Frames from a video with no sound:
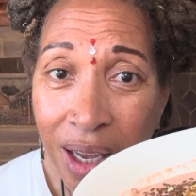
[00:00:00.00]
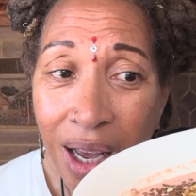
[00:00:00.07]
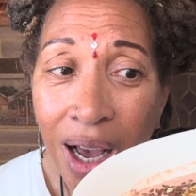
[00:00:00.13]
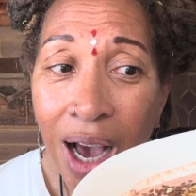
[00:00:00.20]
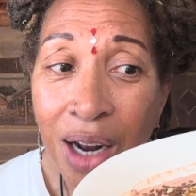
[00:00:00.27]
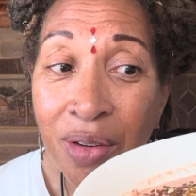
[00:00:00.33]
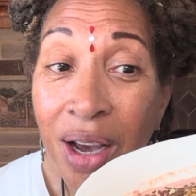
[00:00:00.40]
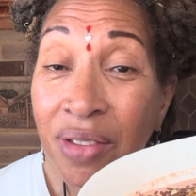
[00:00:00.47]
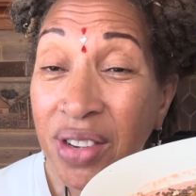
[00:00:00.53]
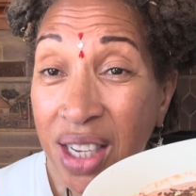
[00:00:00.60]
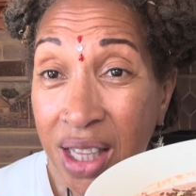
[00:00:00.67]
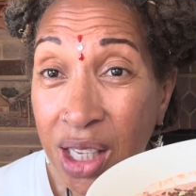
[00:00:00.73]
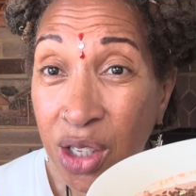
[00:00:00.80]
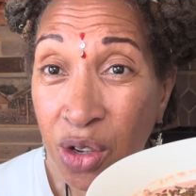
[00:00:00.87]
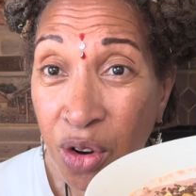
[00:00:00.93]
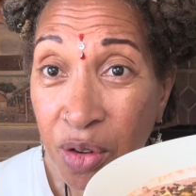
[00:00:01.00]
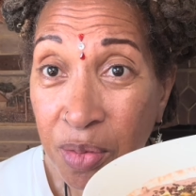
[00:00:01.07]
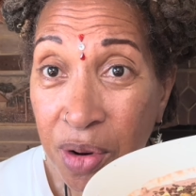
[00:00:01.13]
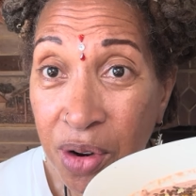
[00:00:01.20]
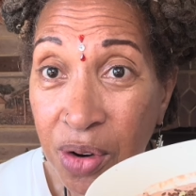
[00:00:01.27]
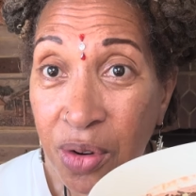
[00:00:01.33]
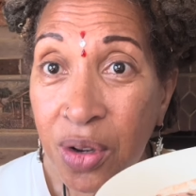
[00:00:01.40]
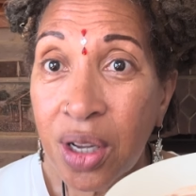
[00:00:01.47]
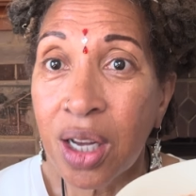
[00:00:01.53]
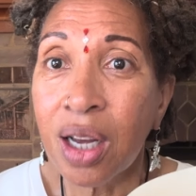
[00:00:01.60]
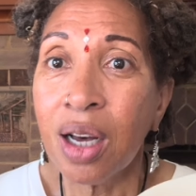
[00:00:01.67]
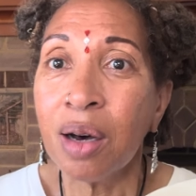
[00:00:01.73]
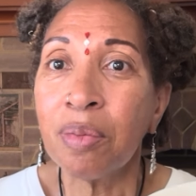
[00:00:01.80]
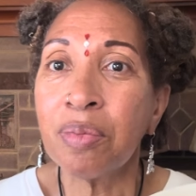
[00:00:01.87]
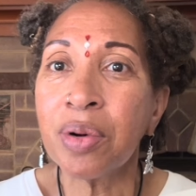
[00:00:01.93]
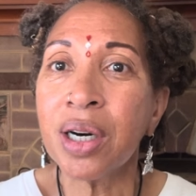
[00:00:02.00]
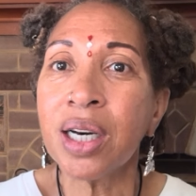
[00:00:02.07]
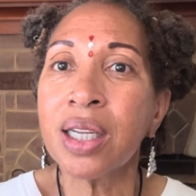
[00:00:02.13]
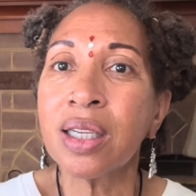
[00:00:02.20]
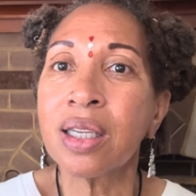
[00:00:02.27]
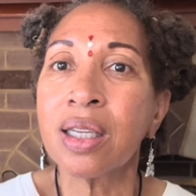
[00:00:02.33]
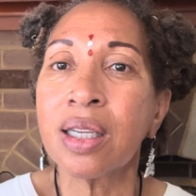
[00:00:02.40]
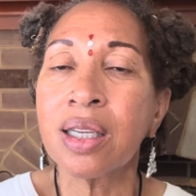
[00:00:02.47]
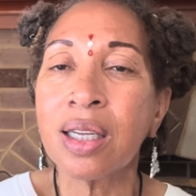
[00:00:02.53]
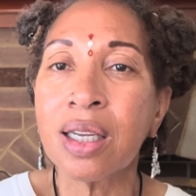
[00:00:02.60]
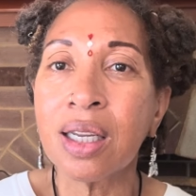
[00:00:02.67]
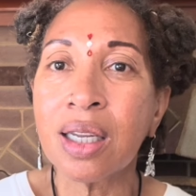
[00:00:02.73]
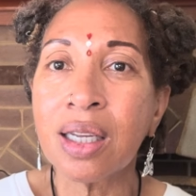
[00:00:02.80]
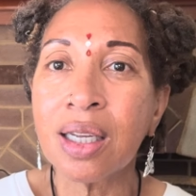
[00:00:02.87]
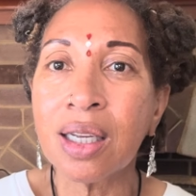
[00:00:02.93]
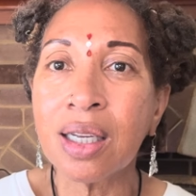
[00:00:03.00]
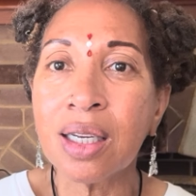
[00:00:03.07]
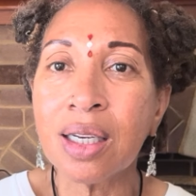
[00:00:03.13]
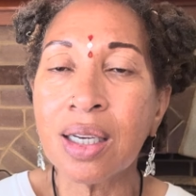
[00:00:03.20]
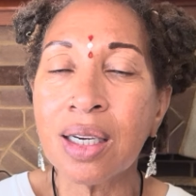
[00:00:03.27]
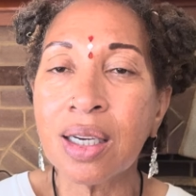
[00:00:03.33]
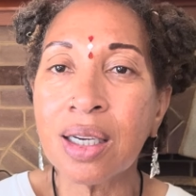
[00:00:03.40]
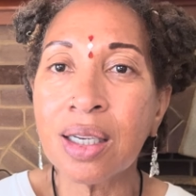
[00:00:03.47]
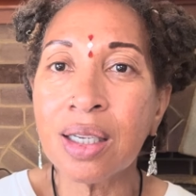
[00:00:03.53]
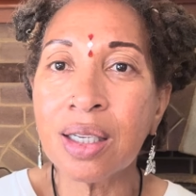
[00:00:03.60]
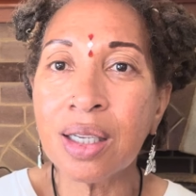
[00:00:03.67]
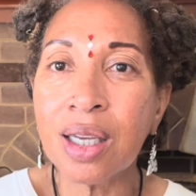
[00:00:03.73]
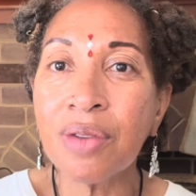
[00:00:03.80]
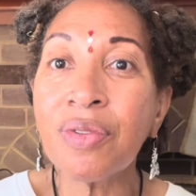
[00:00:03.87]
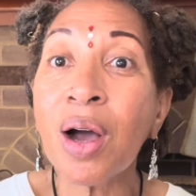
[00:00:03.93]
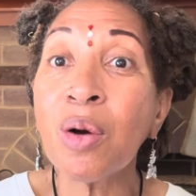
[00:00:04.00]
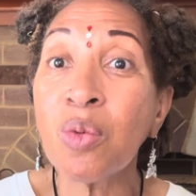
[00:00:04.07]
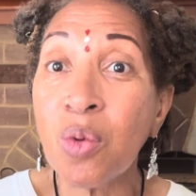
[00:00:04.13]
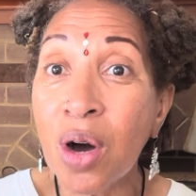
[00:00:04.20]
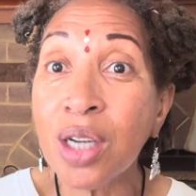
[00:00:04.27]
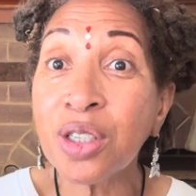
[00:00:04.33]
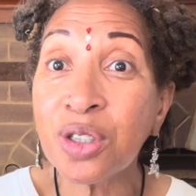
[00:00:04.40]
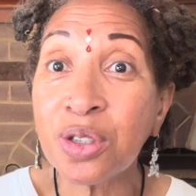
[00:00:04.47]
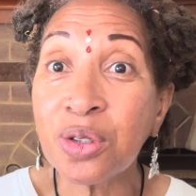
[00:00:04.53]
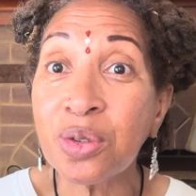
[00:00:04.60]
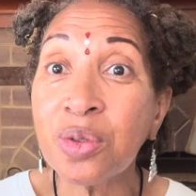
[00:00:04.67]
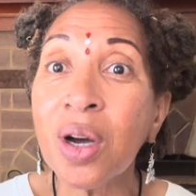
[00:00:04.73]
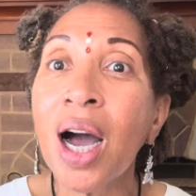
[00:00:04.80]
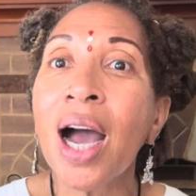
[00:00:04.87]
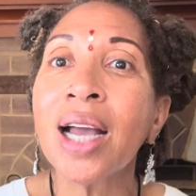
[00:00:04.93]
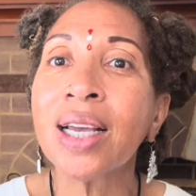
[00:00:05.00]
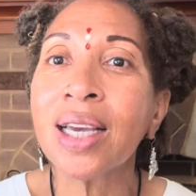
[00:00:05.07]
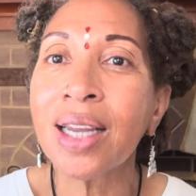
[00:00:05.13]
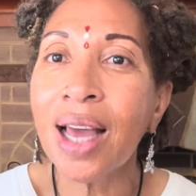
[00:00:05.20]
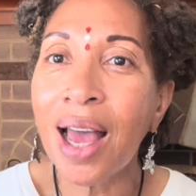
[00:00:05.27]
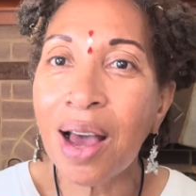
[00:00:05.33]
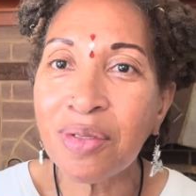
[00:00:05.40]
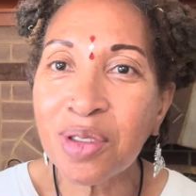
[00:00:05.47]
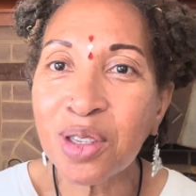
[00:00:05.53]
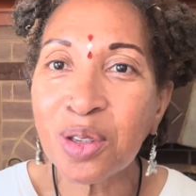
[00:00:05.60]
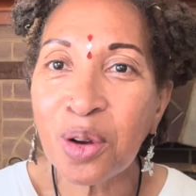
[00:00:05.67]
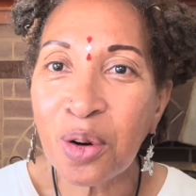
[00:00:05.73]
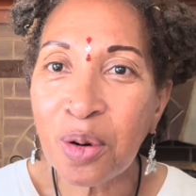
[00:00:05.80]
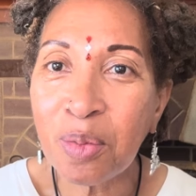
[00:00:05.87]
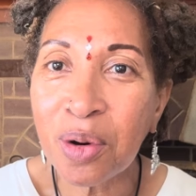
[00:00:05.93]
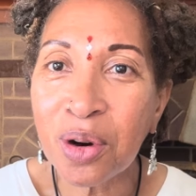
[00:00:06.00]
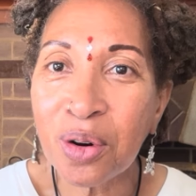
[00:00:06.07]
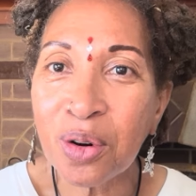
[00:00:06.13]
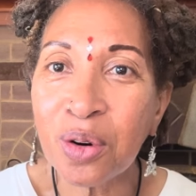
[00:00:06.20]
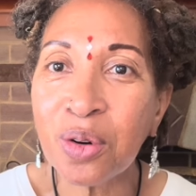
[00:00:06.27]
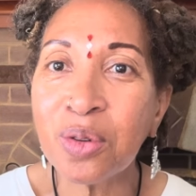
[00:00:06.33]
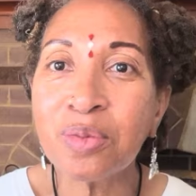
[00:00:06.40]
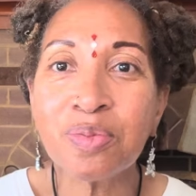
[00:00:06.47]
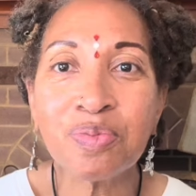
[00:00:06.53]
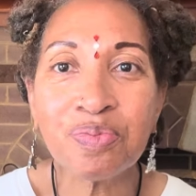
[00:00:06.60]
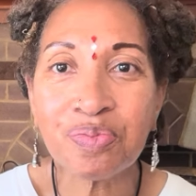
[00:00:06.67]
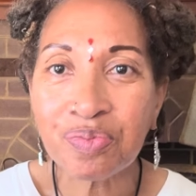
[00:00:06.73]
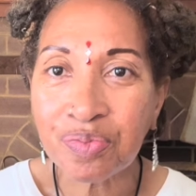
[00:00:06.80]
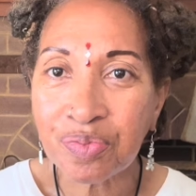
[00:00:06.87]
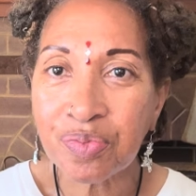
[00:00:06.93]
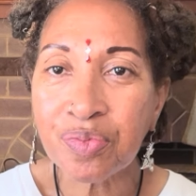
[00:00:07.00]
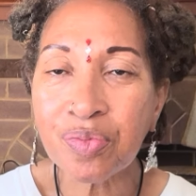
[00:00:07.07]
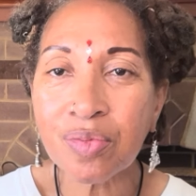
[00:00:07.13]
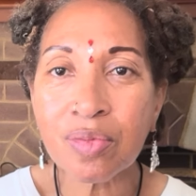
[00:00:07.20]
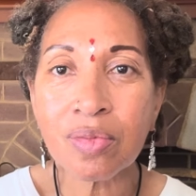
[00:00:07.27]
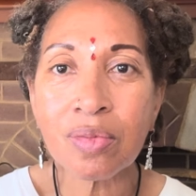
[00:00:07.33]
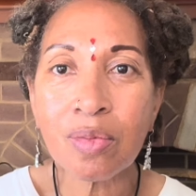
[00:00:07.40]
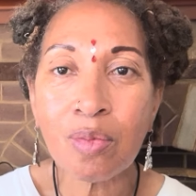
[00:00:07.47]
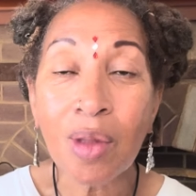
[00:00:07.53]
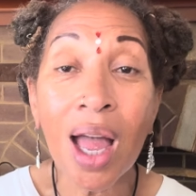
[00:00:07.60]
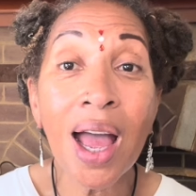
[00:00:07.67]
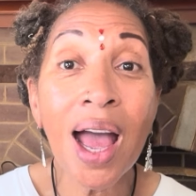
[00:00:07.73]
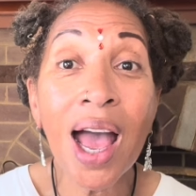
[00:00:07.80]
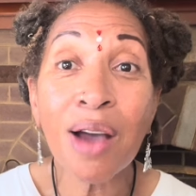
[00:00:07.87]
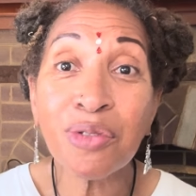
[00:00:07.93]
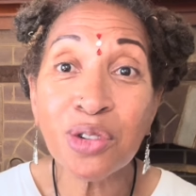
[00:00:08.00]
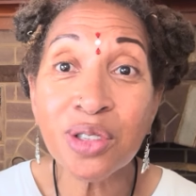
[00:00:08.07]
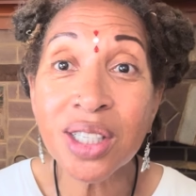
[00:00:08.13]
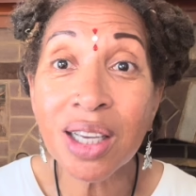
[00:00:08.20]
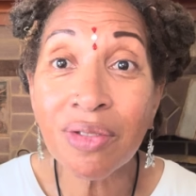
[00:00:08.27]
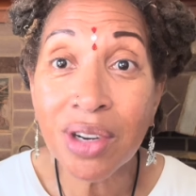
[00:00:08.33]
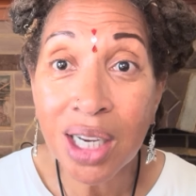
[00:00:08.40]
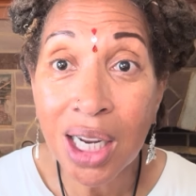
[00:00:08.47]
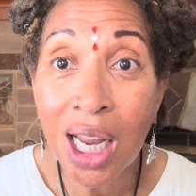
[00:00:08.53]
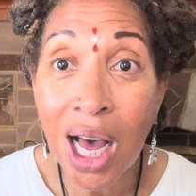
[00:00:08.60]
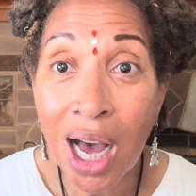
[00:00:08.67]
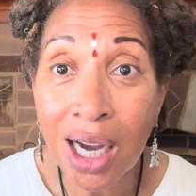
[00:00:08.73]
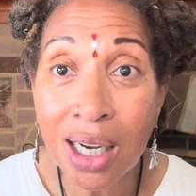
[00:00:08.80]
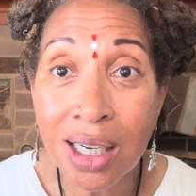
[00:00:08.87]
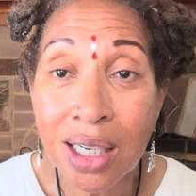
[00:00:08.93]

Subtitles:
I don't have to eat this whole bowl, but if I want to, I can have this whole bowl after 7 o'clock.